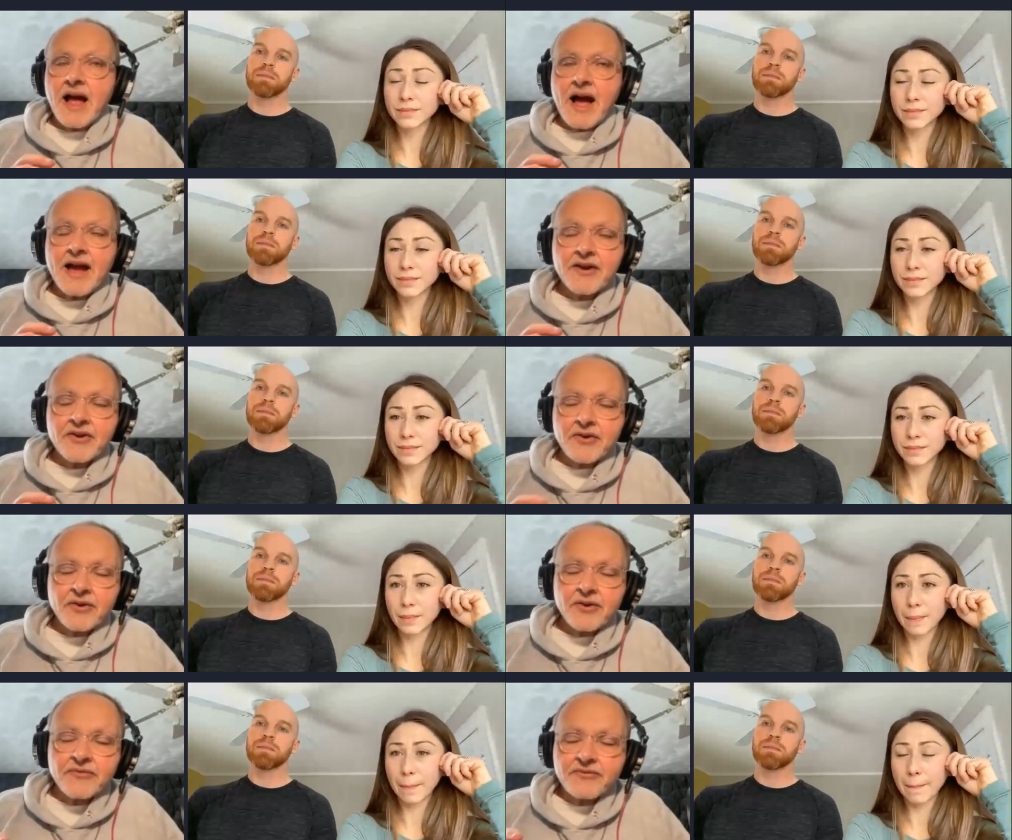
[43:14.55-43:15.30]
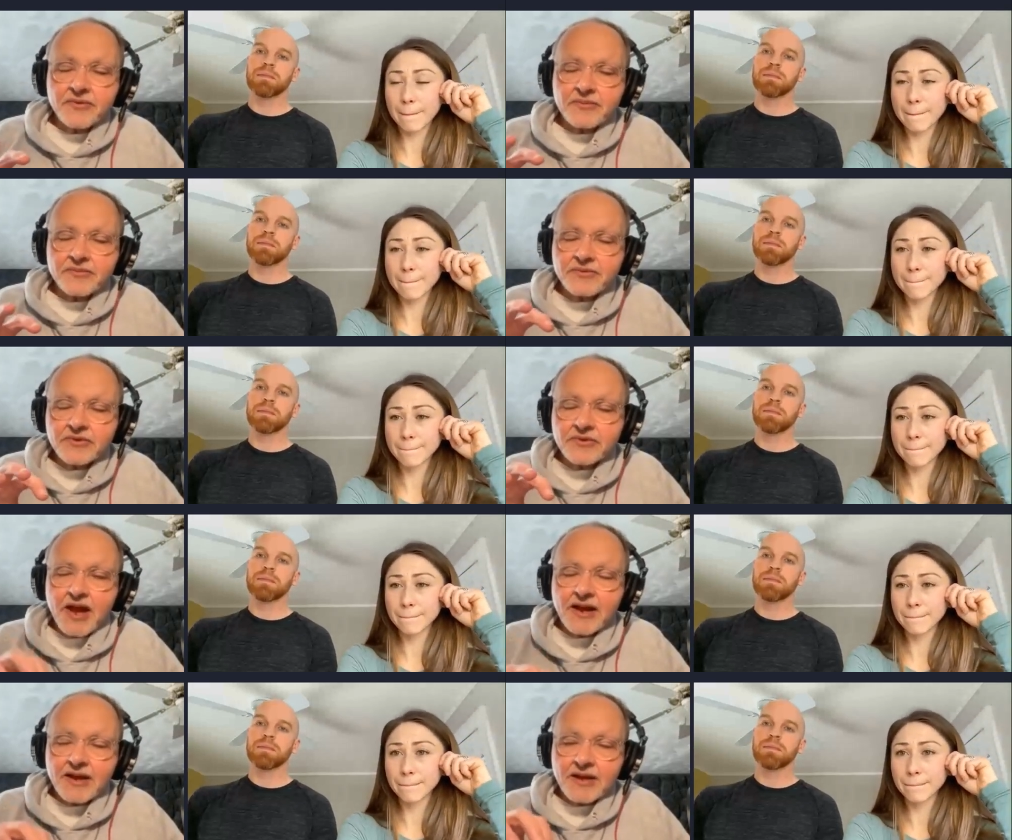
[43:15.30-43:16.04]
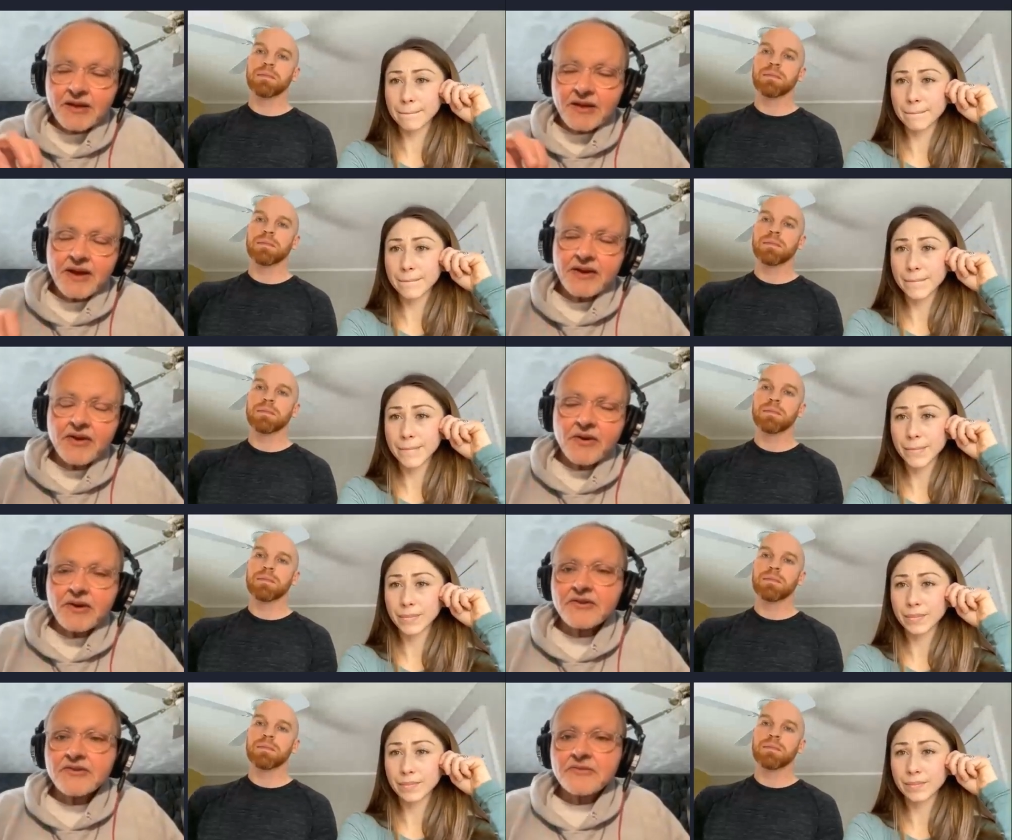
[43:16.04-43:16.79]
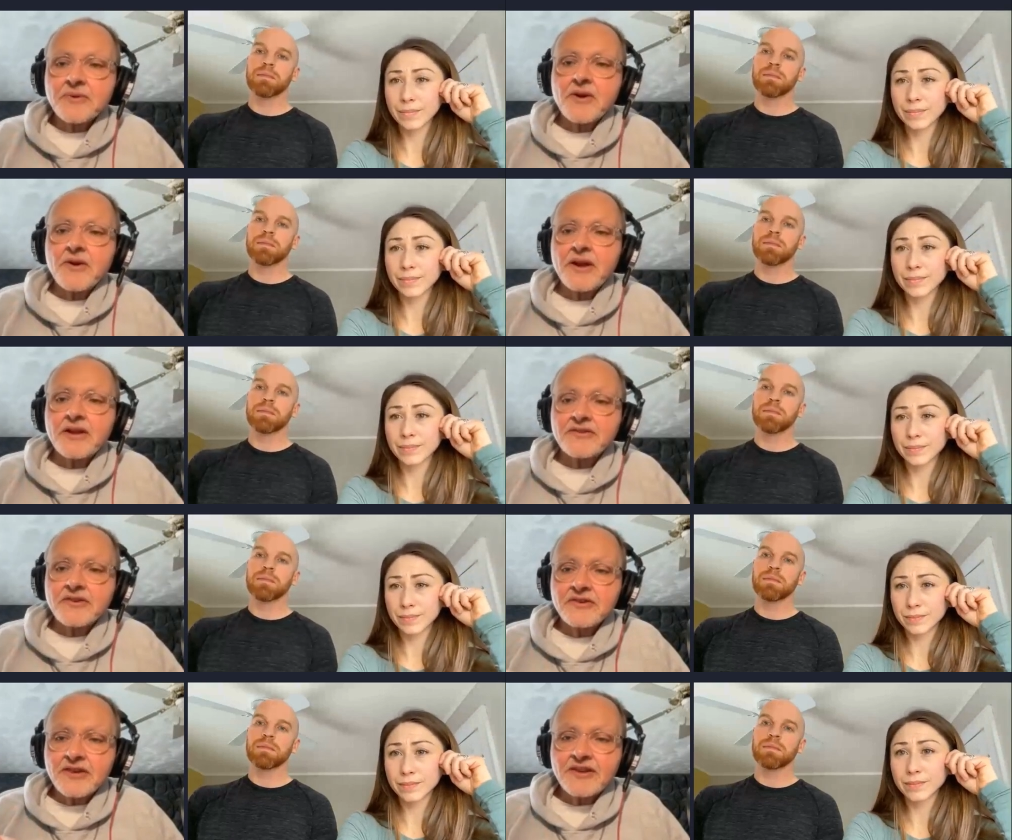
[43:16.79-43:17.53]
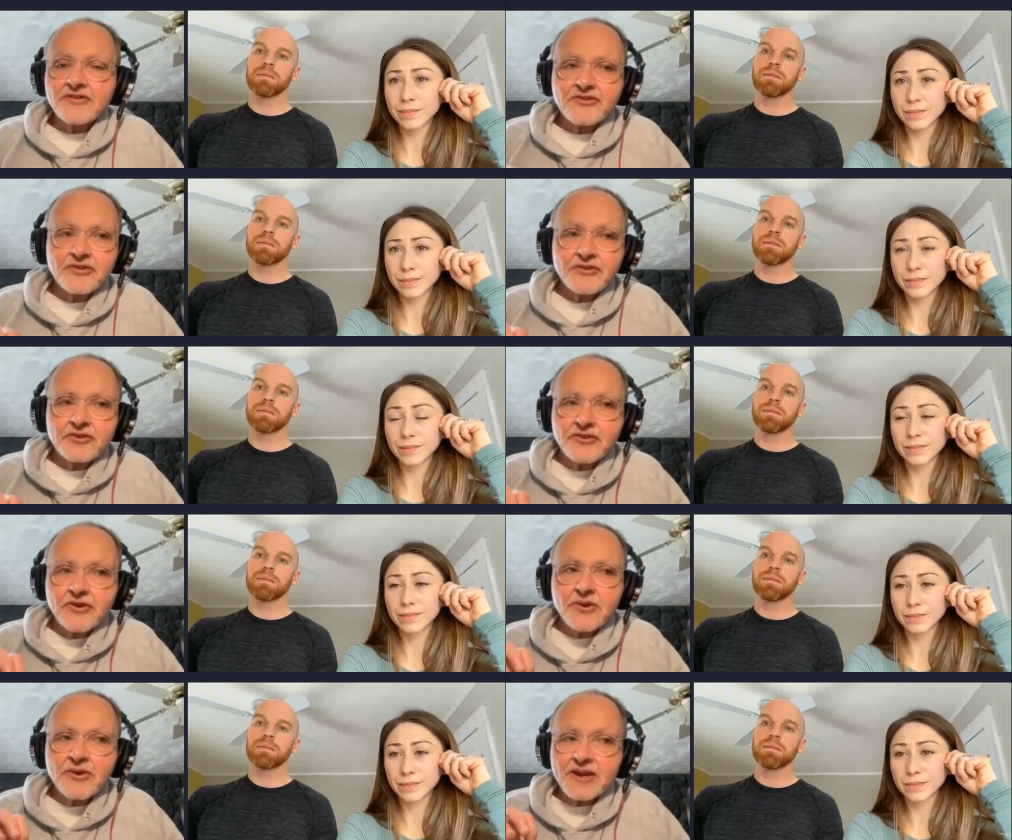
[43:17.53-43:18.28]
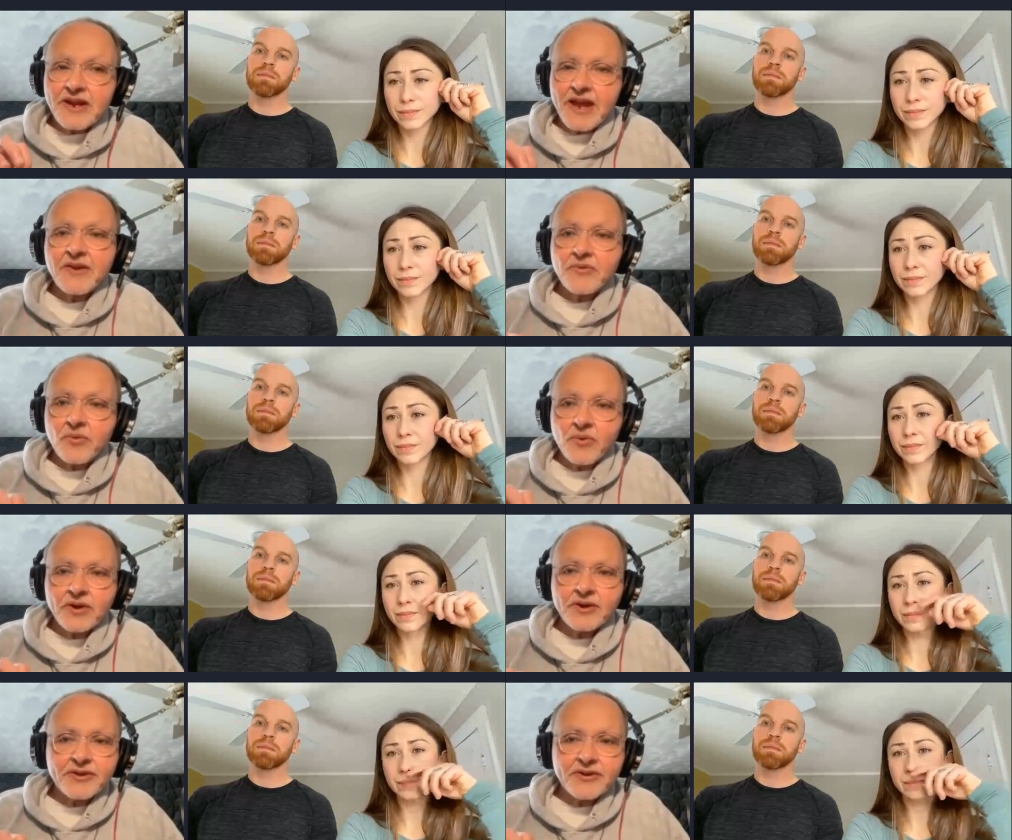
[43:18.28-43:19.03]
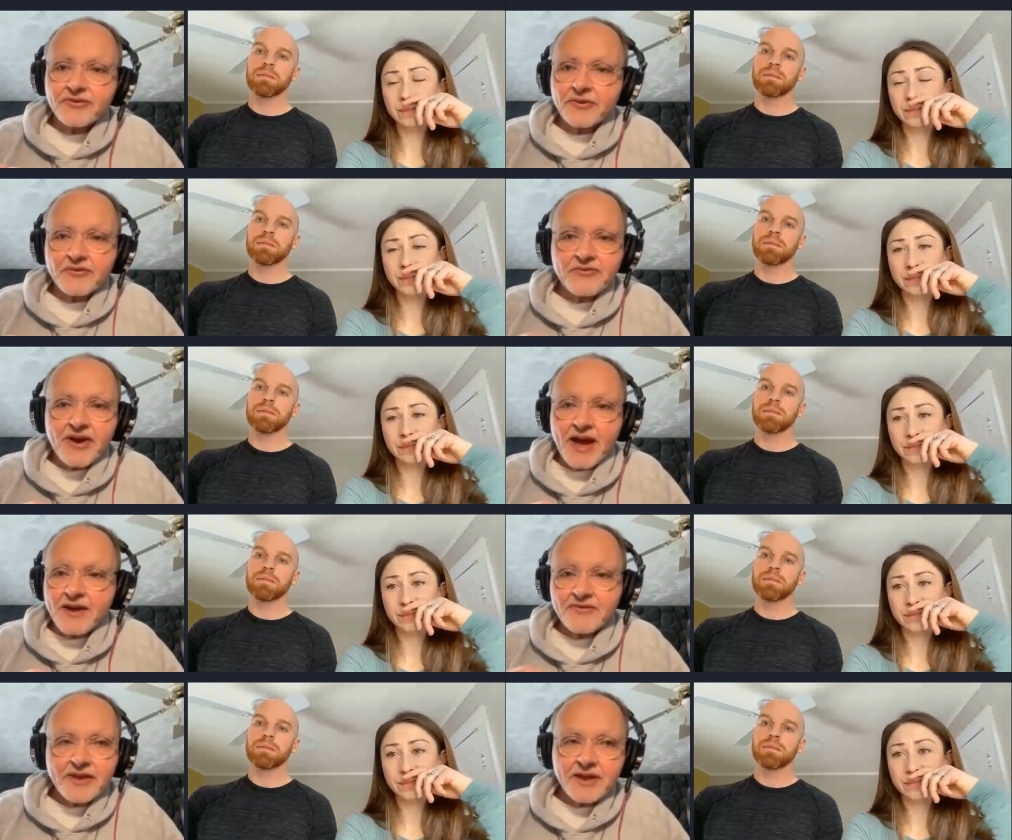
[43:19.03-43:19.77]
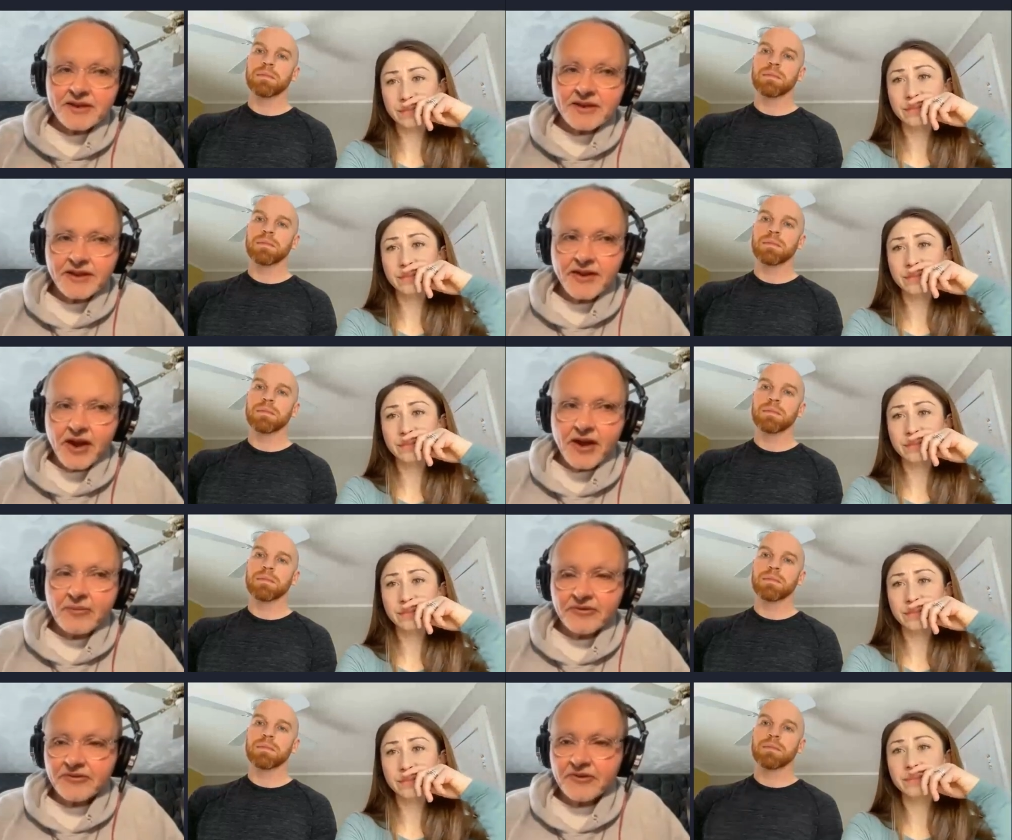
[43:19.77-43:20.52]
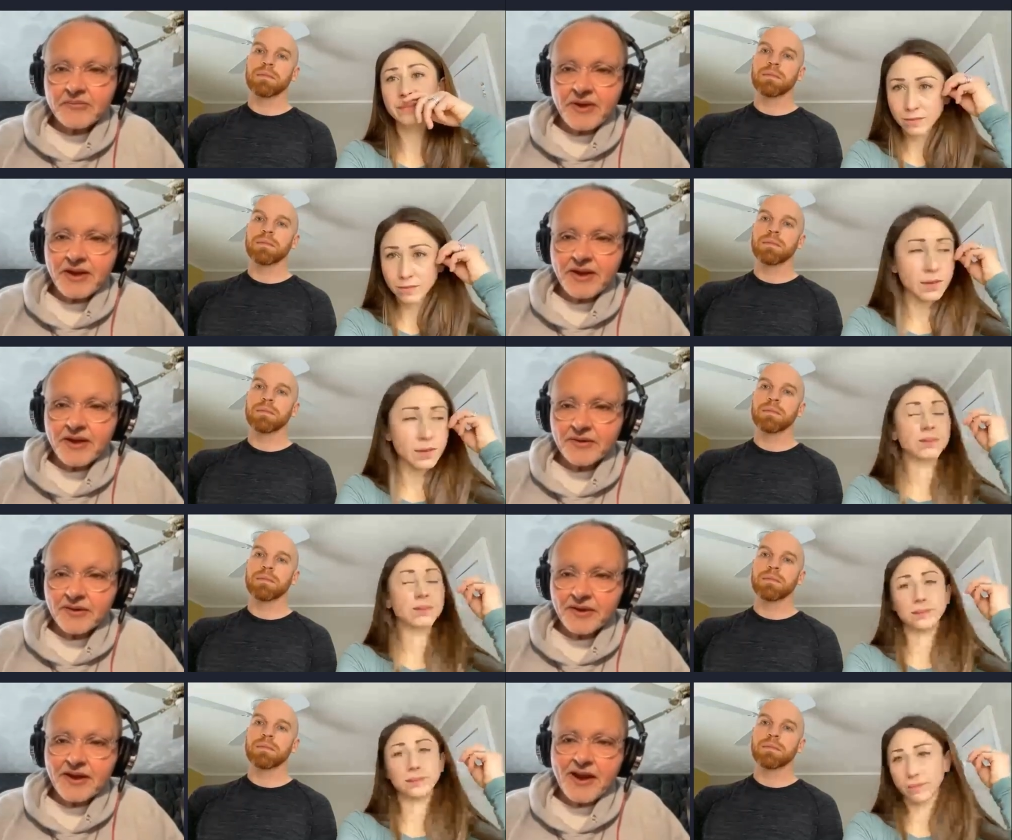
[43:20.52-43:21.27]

Speaker 1: I heard from talking about your experiences that you, your innate will to survive kicked in almost immediately.